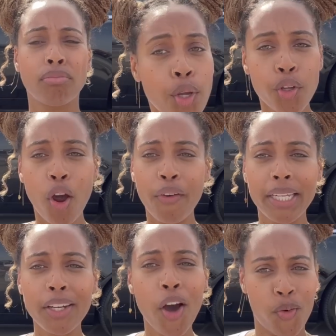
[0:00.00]
So you
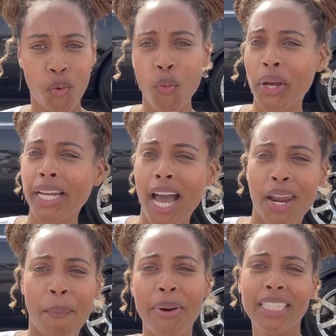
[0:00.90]
already know, we're
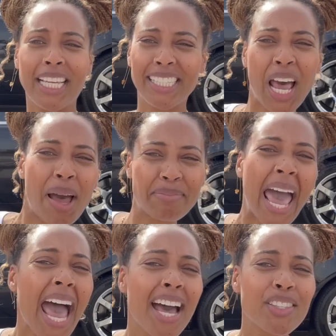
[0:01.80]
gonna put the top
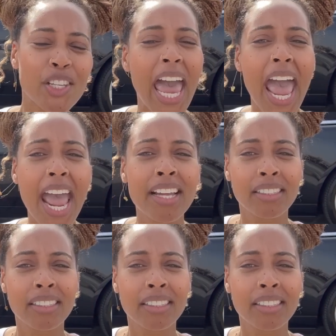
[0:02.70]
down today.